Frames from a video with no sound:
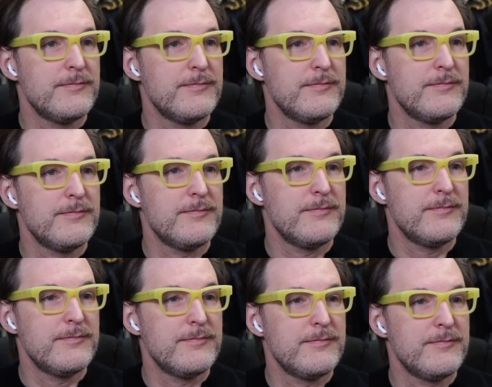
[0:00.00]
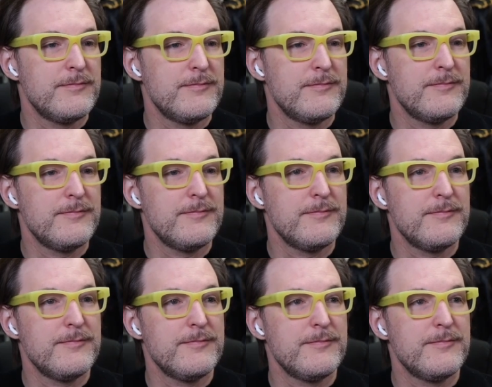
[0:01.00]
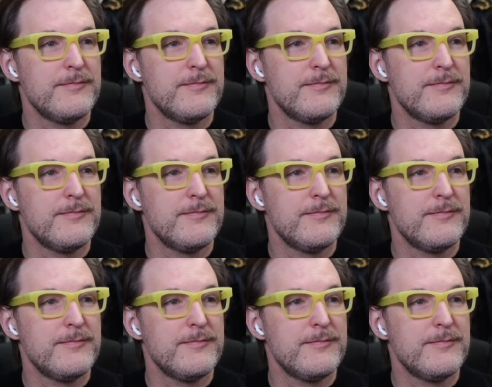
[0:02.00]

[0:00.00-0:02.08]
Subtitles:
This person isn't speaking.